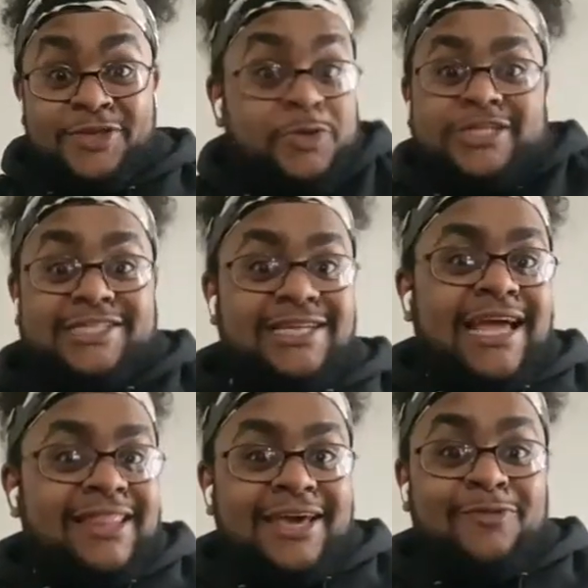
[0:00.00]
you just said
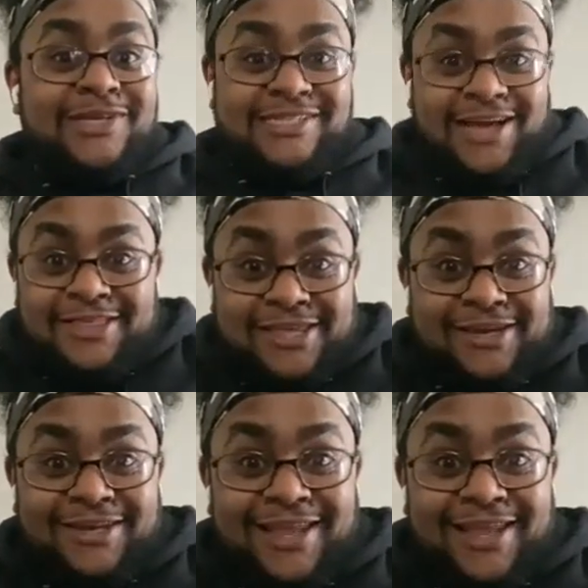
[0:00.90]
that like it was nothing.